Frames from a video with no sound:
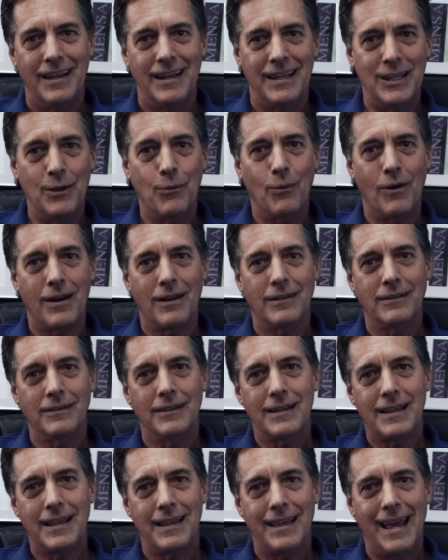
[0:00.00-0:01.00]
you want to
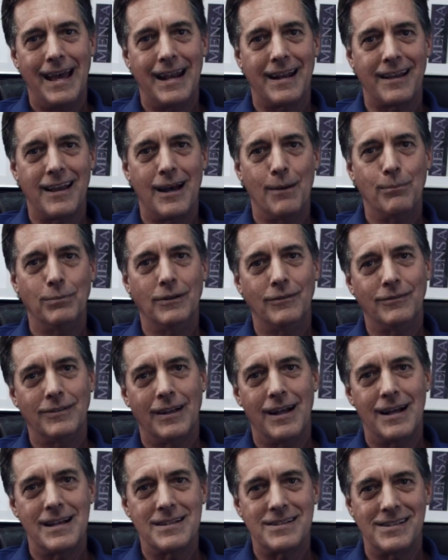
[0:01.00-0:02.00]
look at a couple of
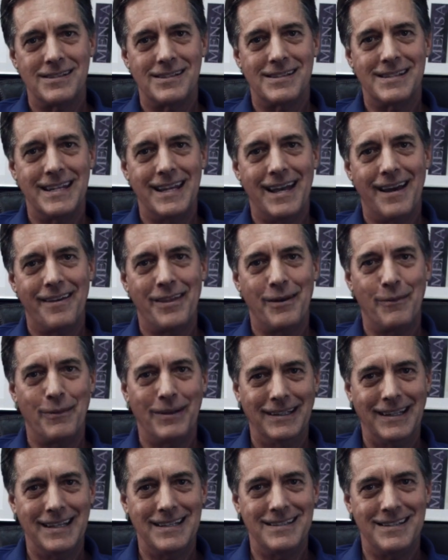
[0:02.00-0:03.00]
laws and see how they
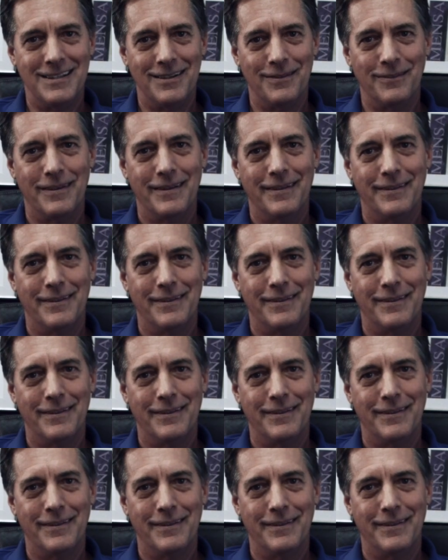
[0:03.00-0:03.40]
relate to you.